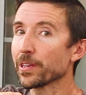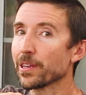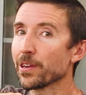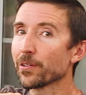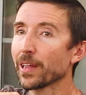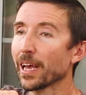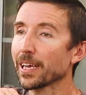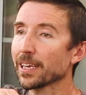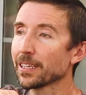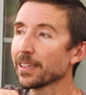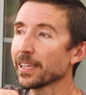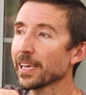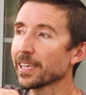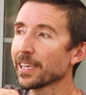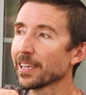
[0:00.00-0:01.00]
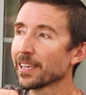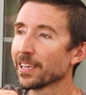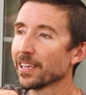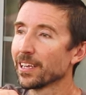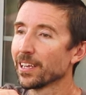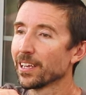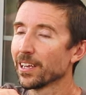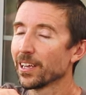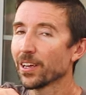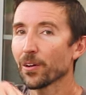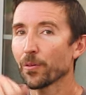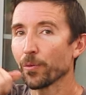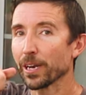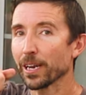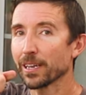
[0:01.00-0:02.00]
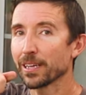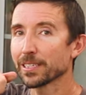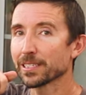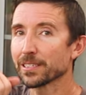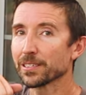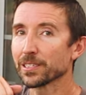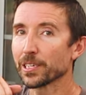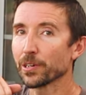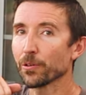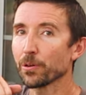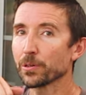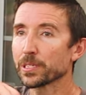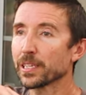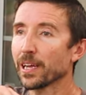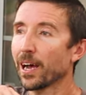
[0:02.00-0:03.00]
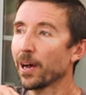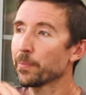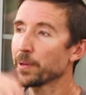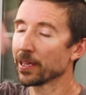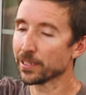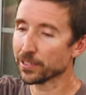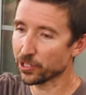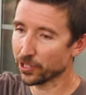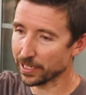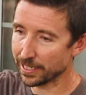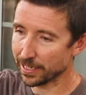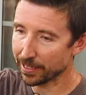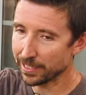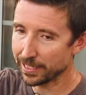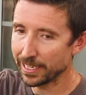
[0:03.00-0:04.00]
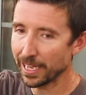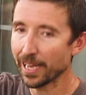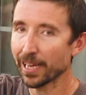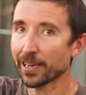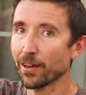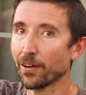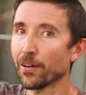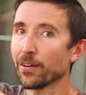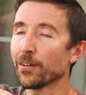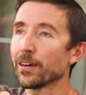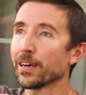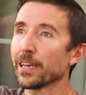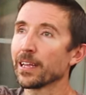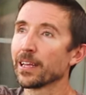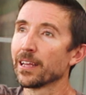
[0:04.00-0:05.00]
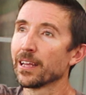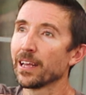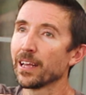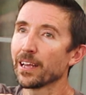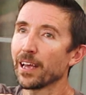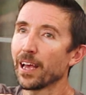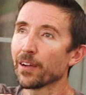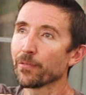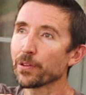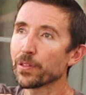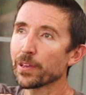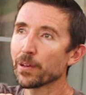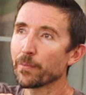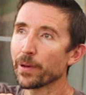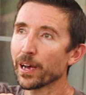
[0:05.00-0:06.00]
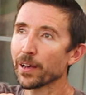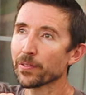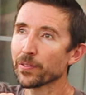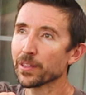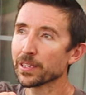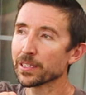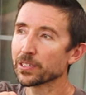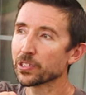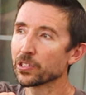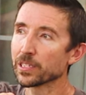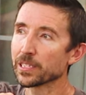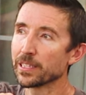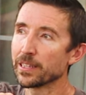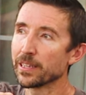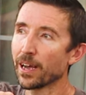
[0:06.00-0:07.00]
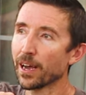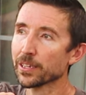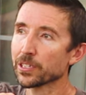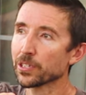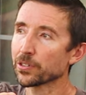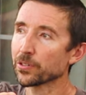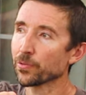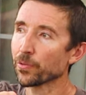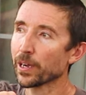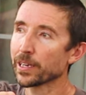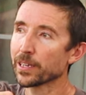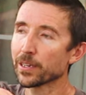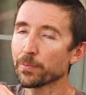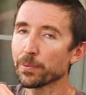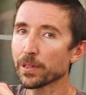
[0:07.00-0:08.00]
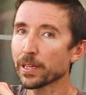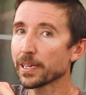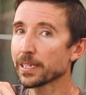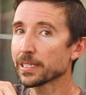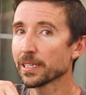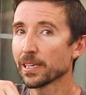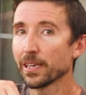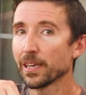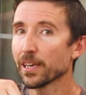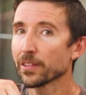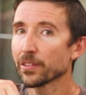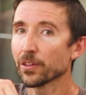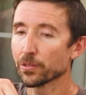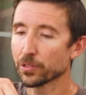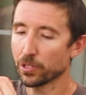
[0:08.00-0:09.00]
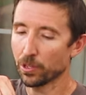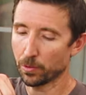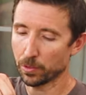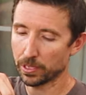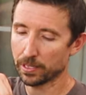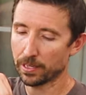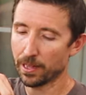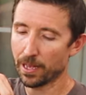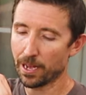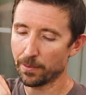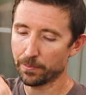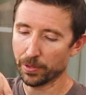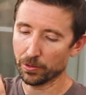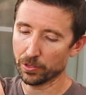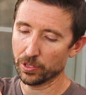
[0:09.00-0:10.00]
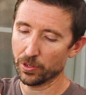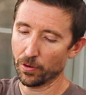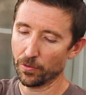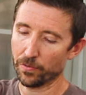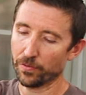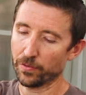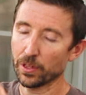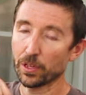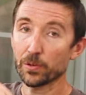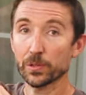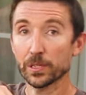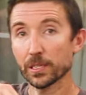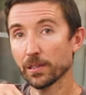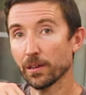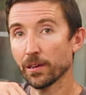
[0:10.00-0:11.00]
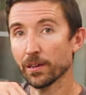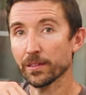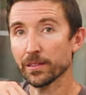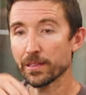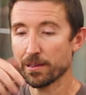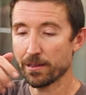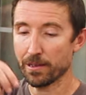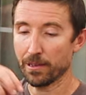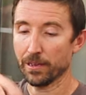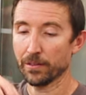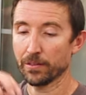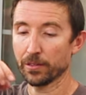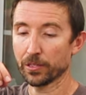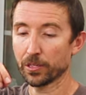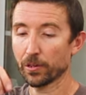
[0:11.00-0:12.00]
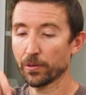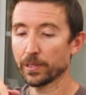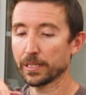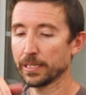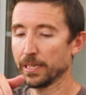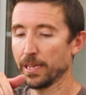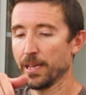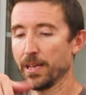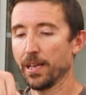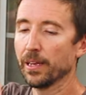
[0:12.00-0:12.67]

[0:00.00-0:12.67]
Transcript: you can hear that click when it hits the zero stop. It is just dead on. Everything about this just notches right into place. There's no slop, there's no float on the turrets.